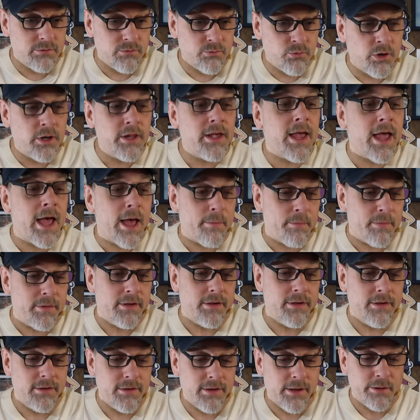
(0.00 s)
really
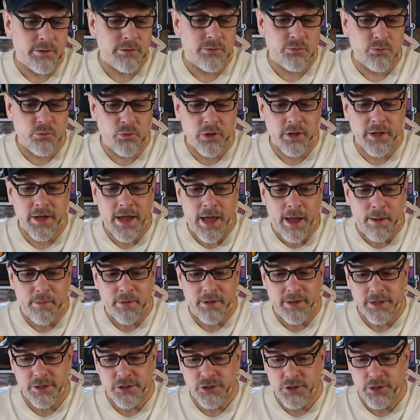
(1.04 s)
happy. I was really
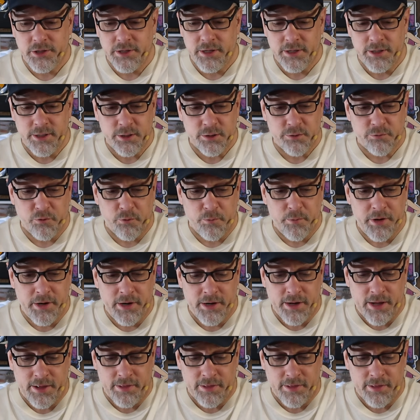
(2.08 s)
happy that she did this for me.